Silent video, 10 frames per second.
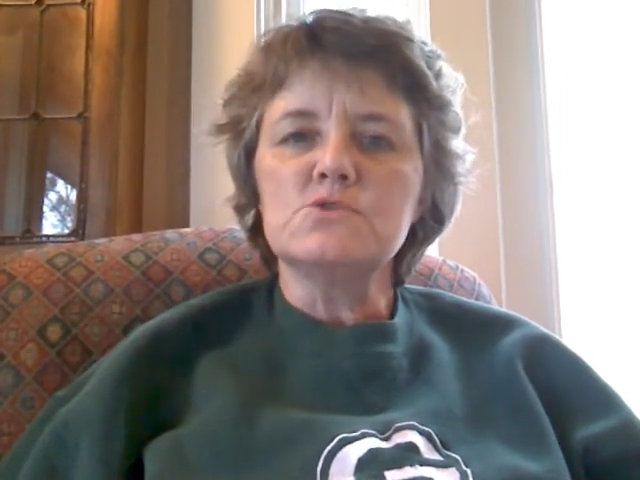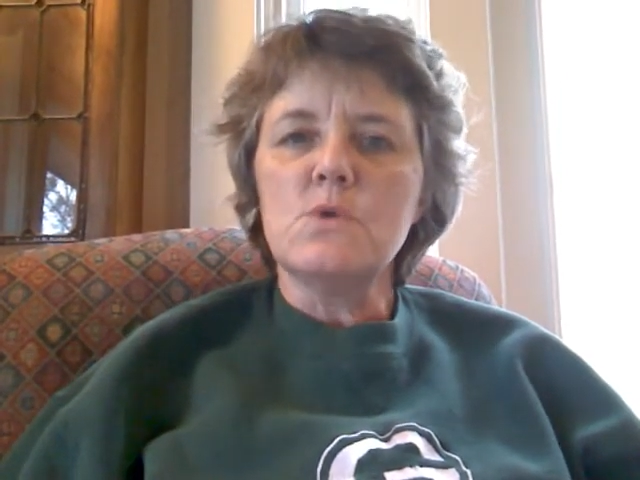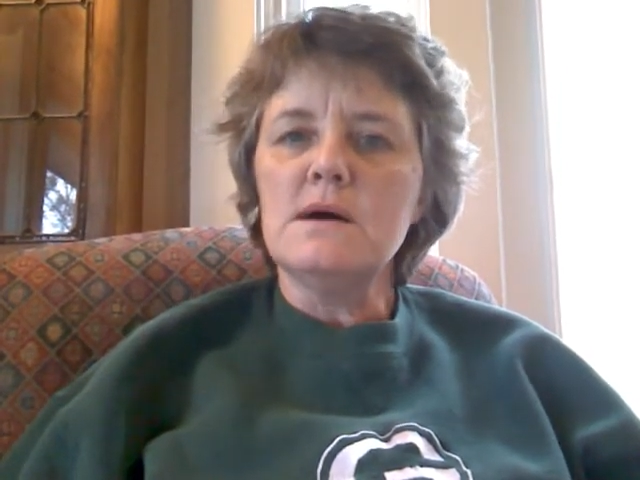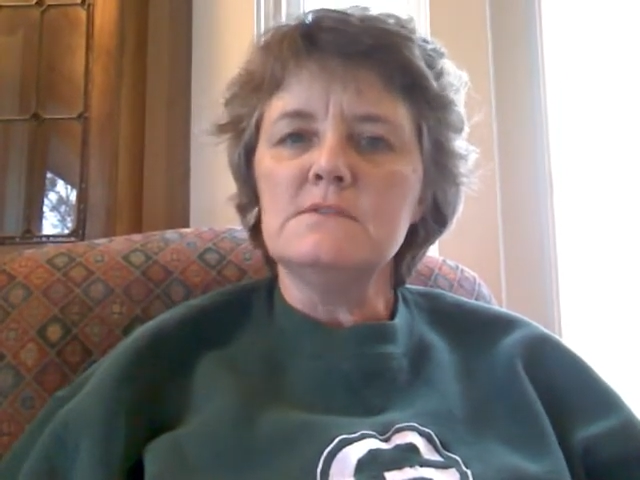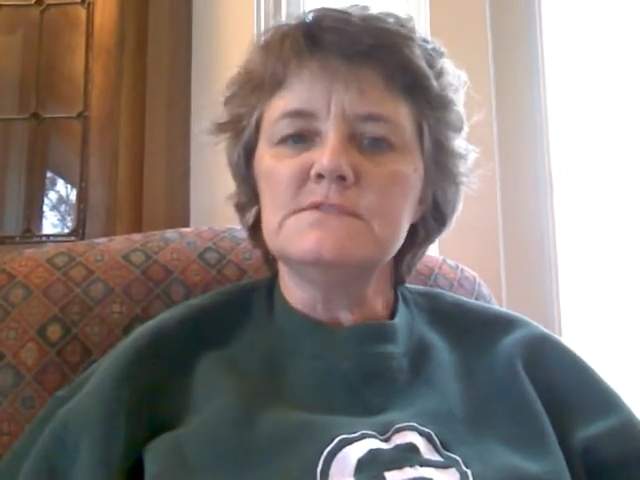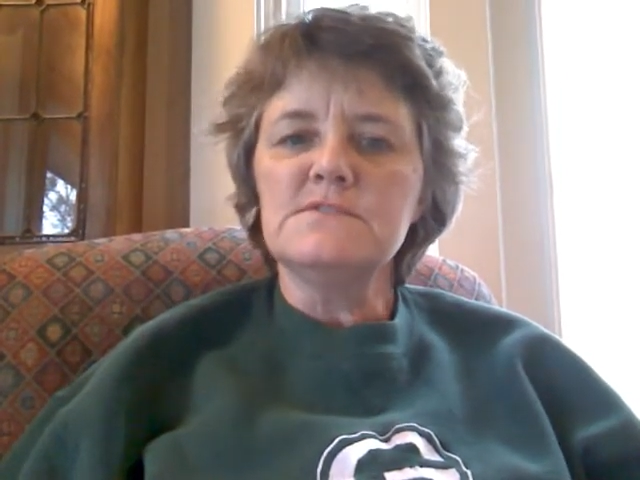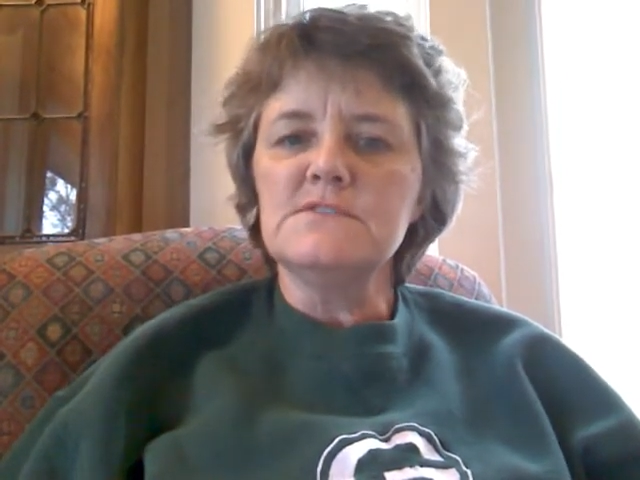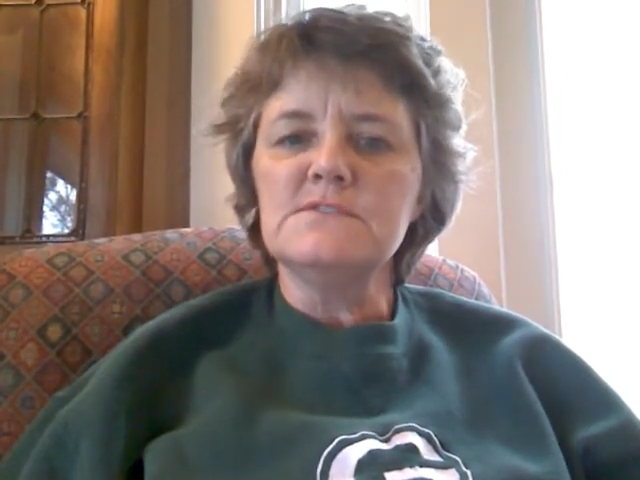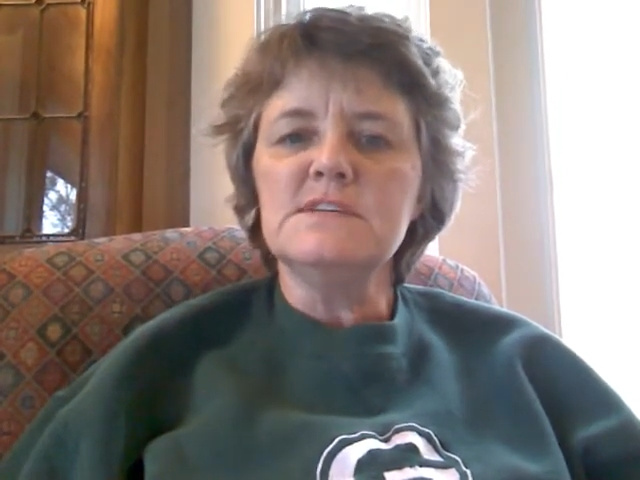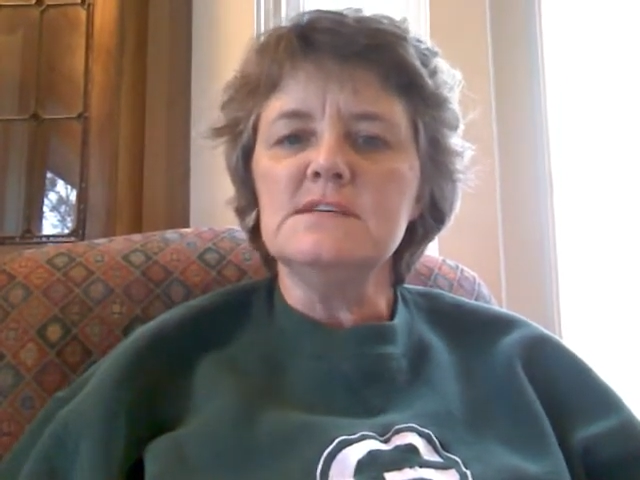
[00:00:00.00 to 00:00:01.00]
12 to
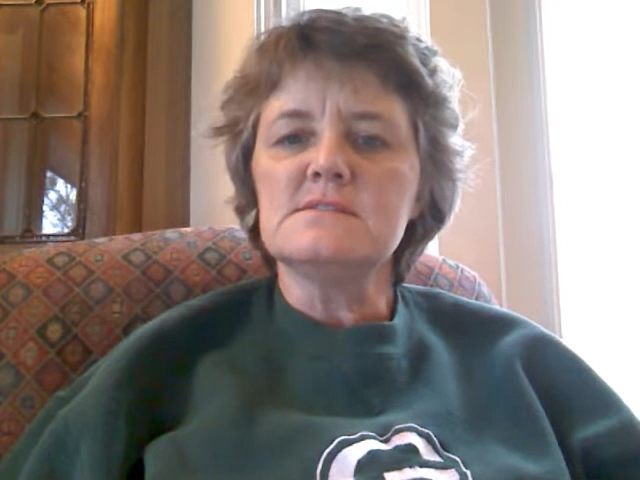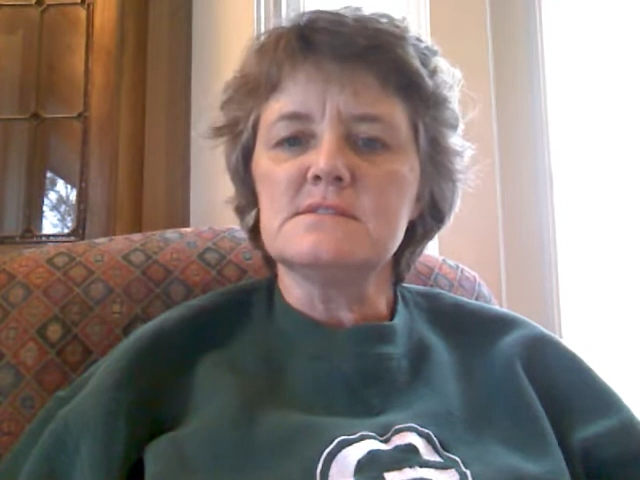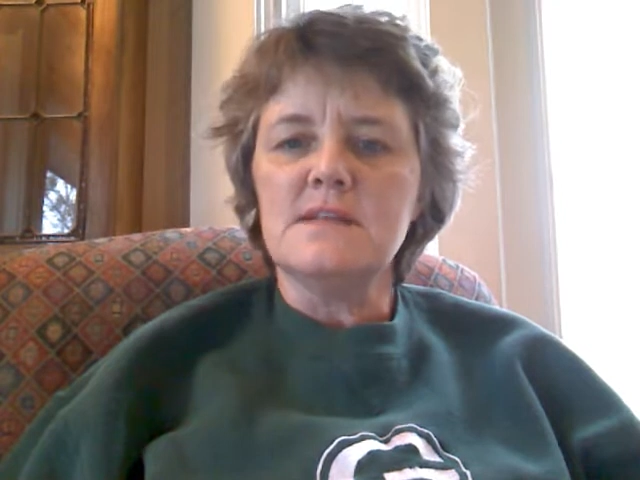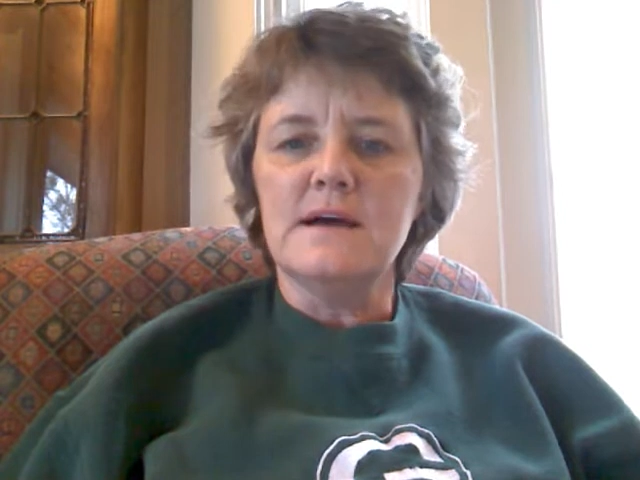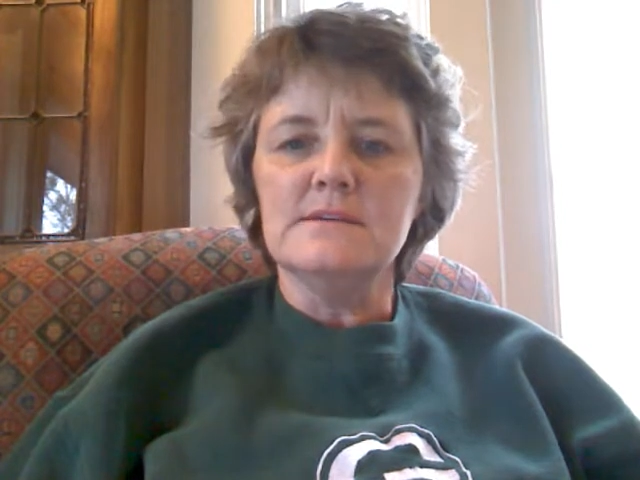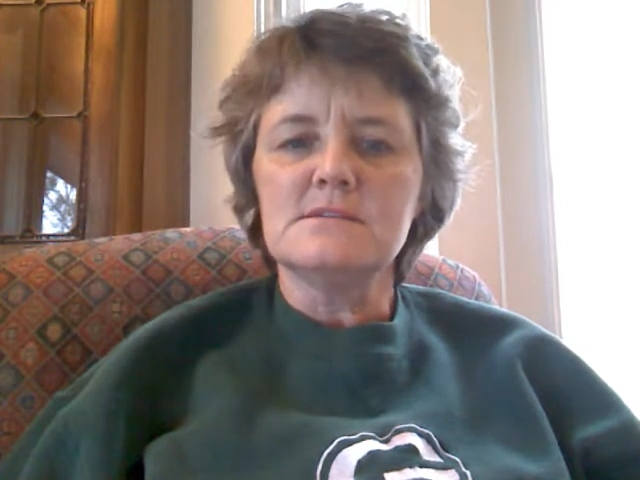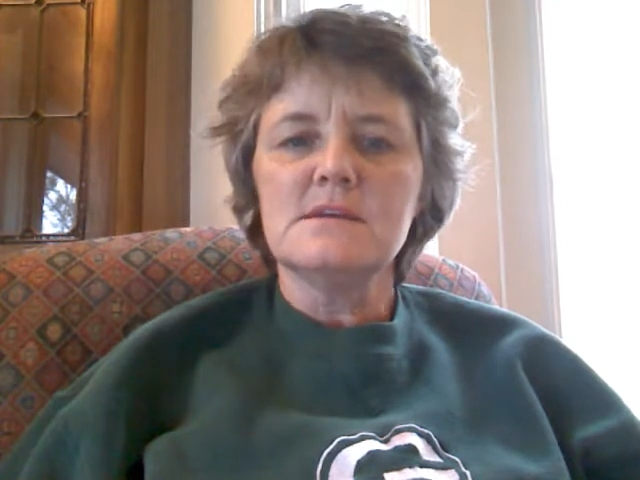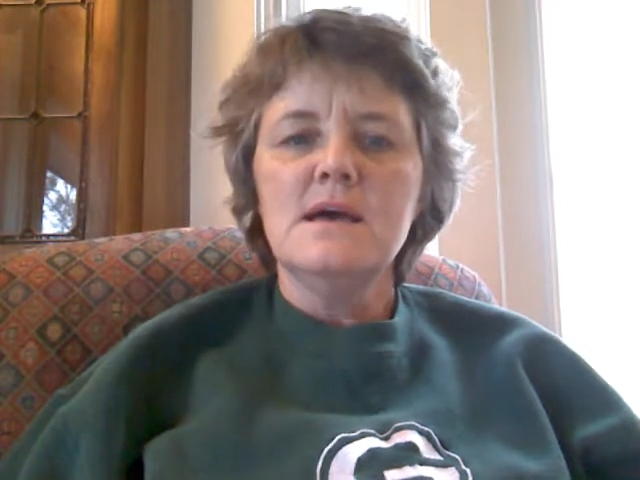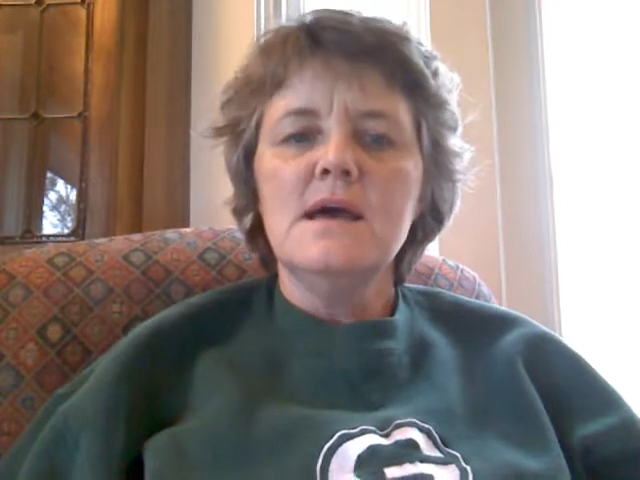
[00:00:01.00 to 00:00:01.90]
15 slides,